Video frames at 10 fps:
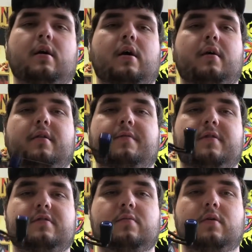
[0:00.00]
The
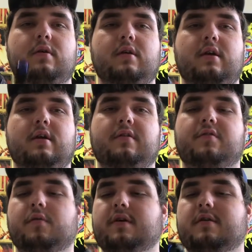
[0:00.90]
first one is
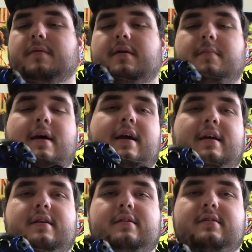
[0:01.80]
going to be my